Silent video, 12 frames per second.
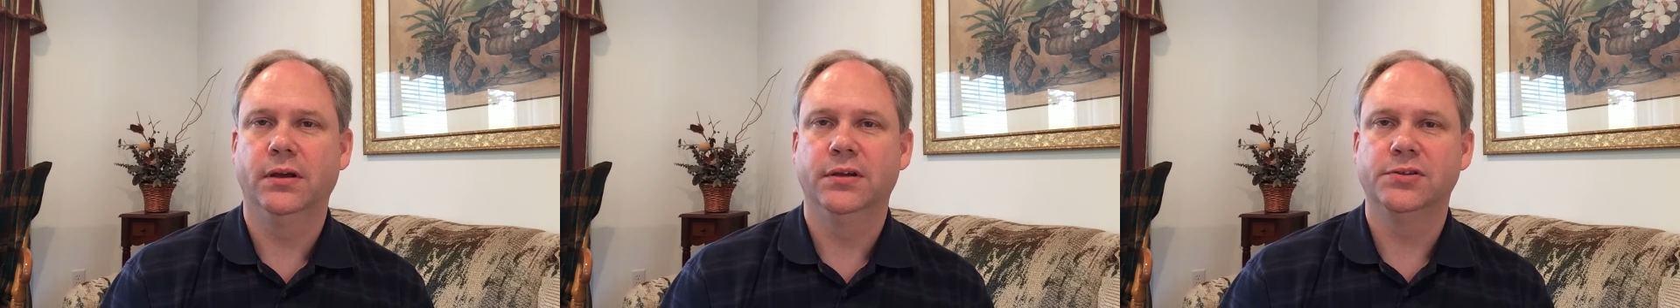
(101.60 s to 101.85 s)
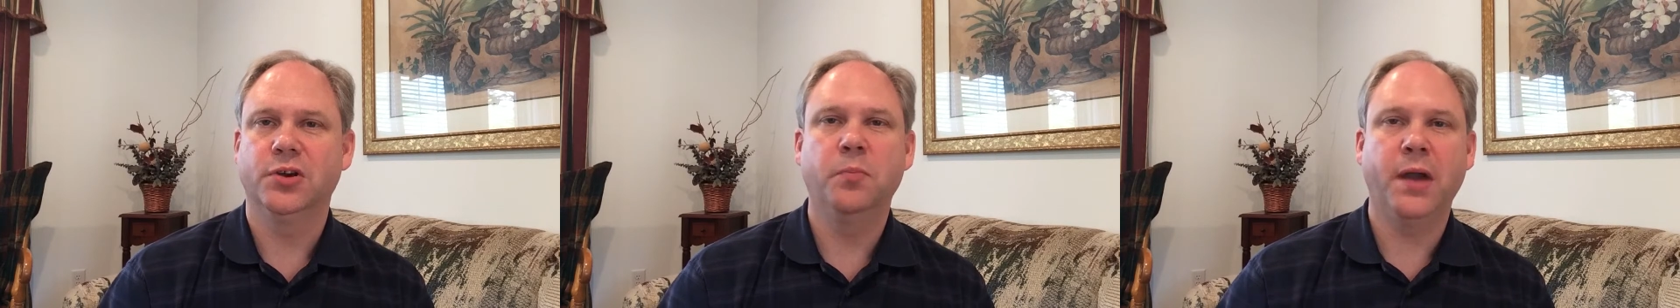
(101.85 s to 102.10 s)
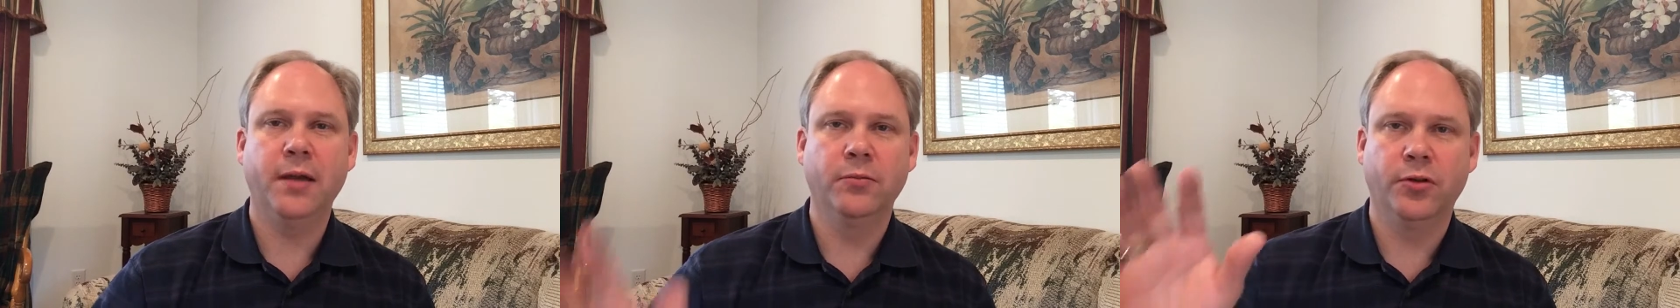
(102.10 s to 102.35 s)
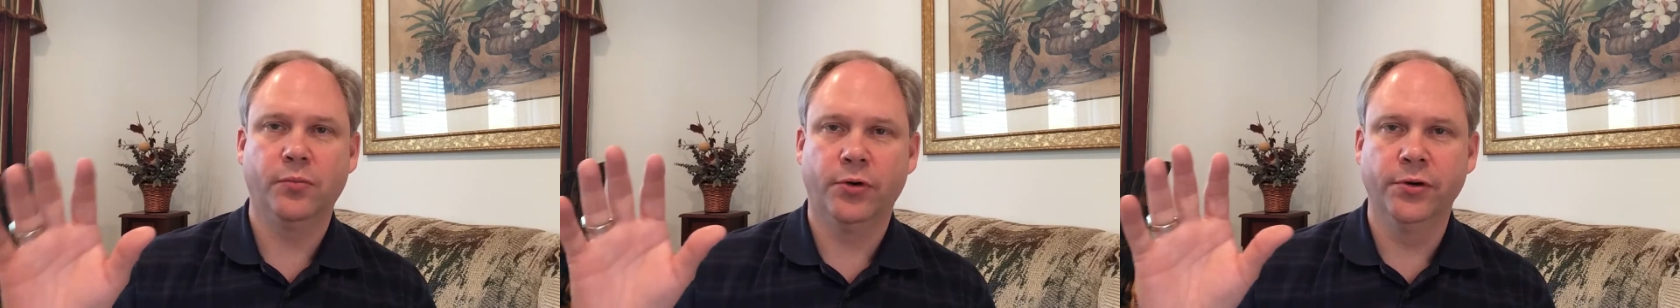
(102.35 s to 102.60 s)
So
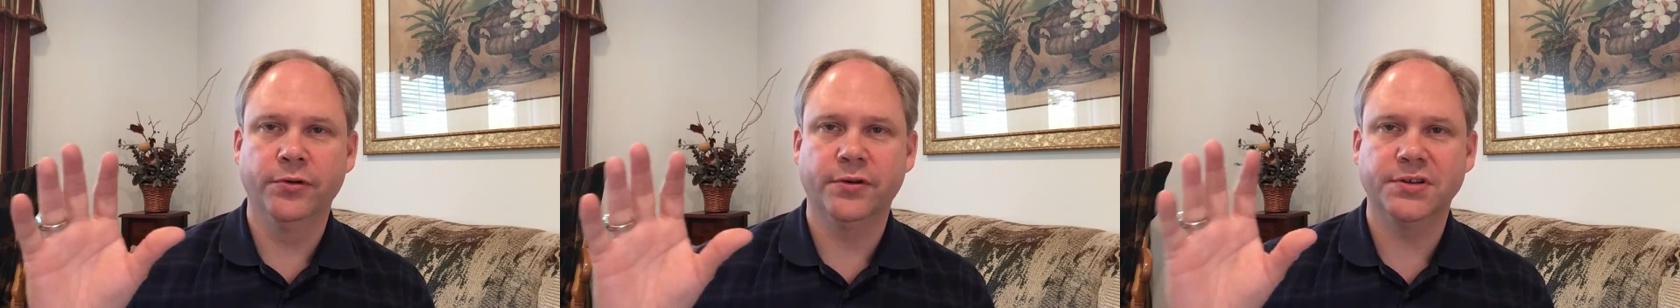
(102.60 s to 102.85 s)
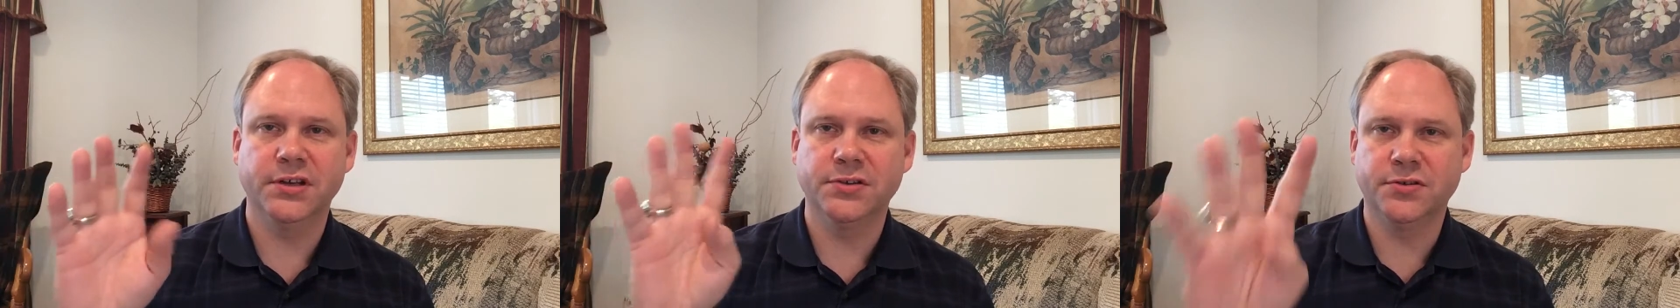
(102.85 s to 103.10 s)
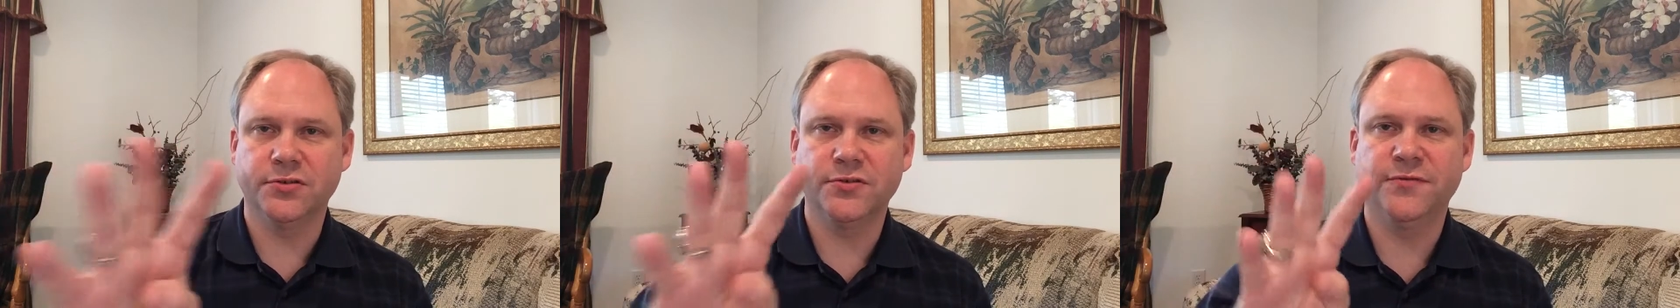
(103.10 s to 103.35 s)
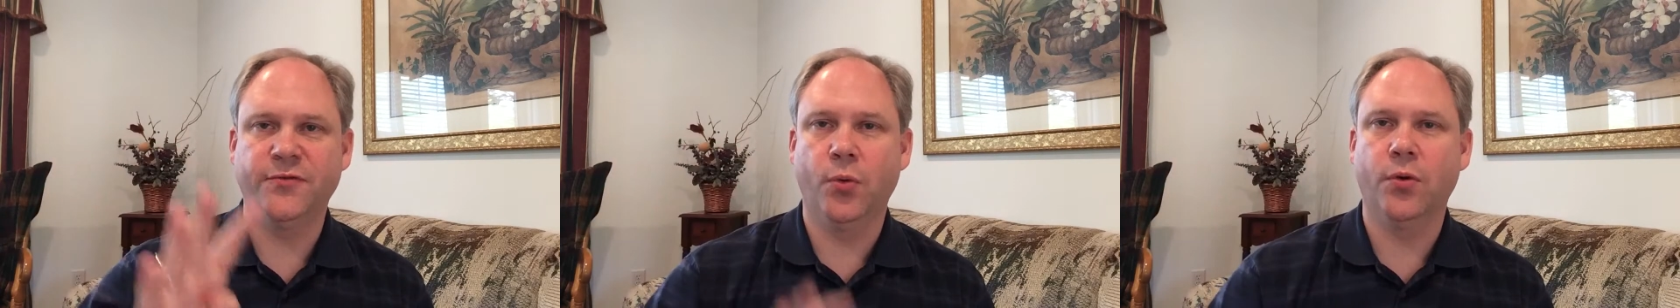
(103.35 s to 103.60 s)
Pamela Bruner says
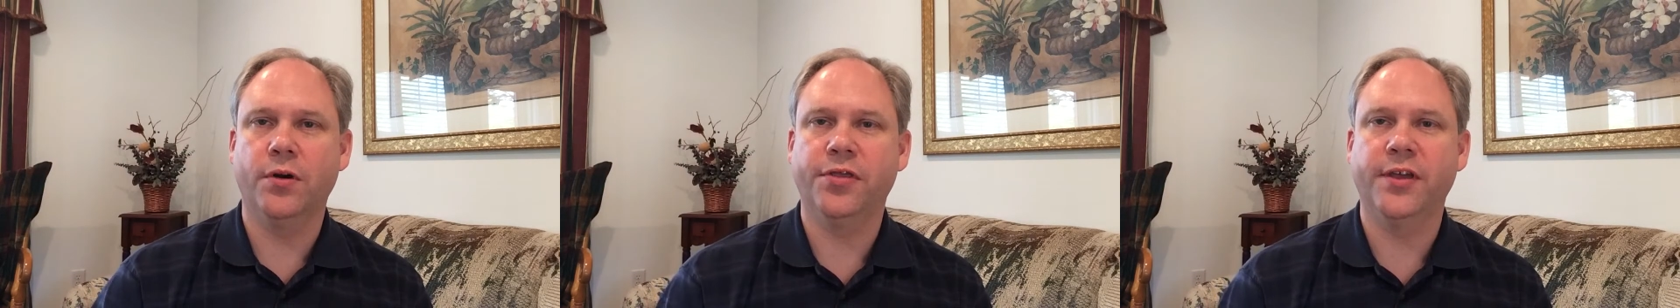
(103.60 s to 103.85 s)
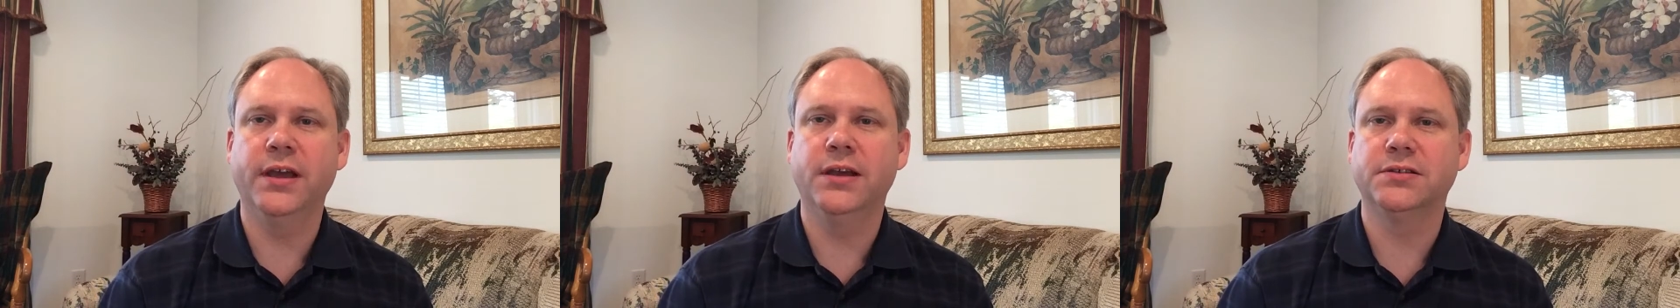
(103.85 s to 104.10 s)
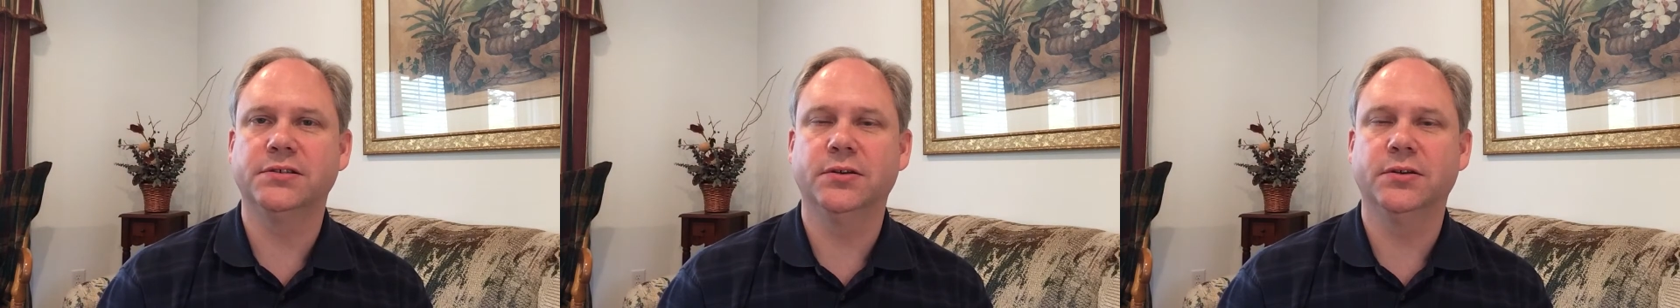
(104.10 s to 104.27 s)
there's 4 things